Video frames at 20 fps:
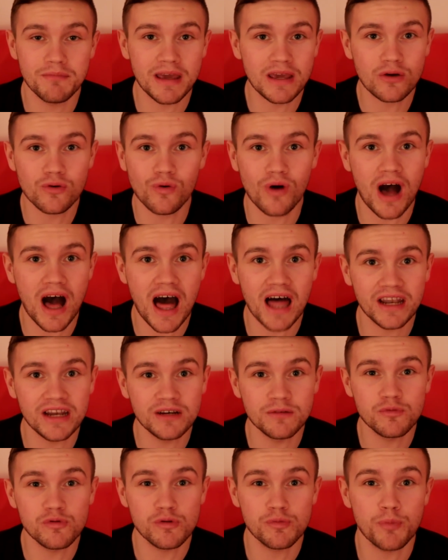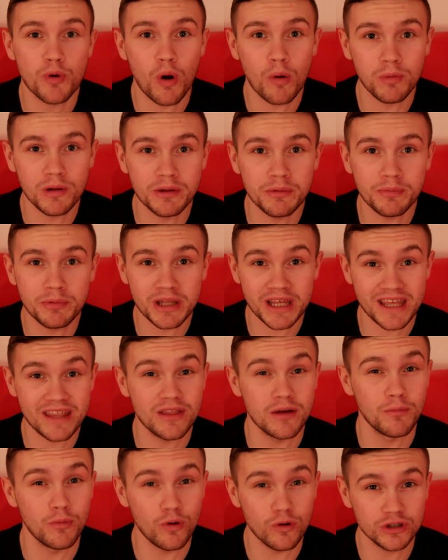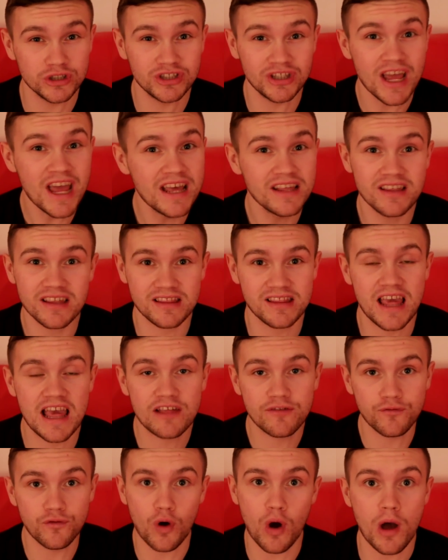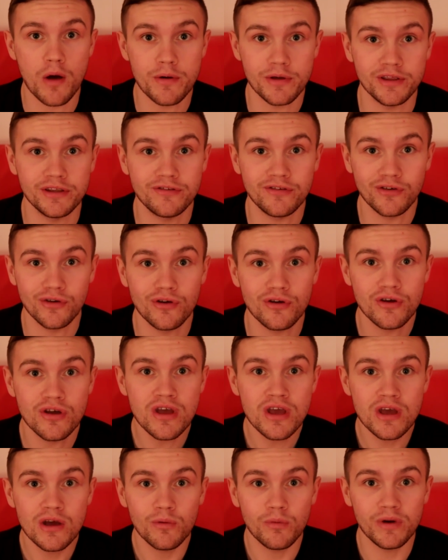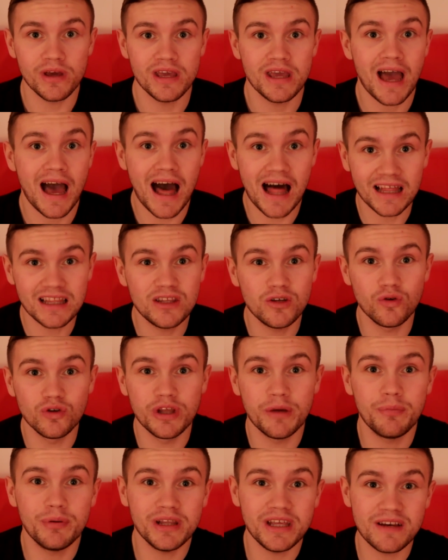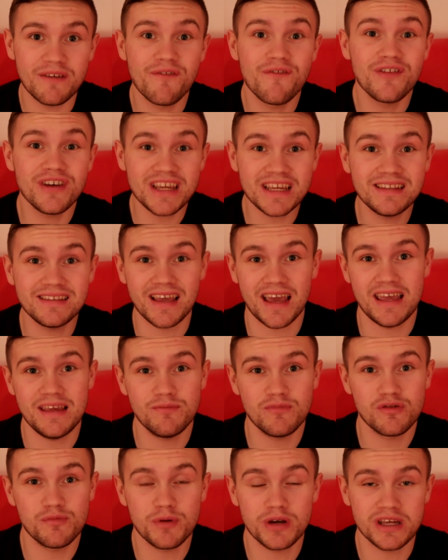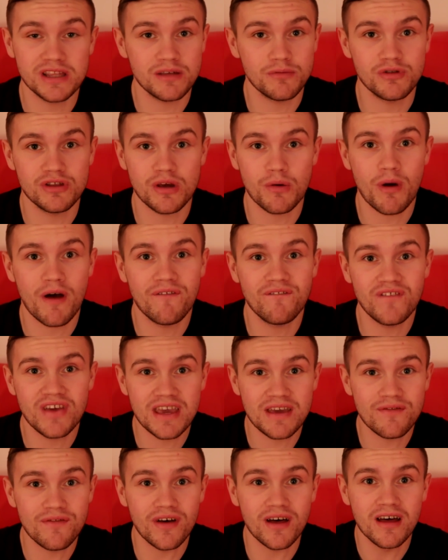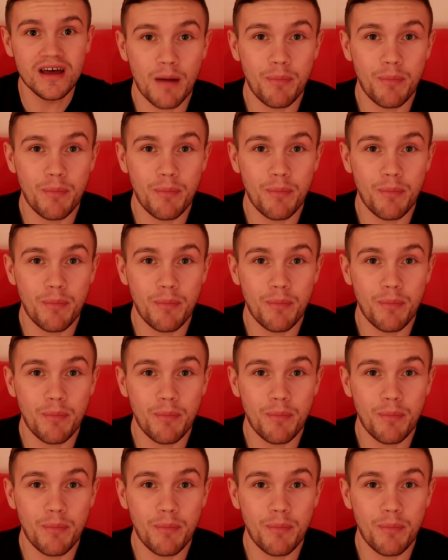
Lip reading: Michael Halloran was probably the most successful out of the two, with Halliday only playing 3 times because he was out of favour.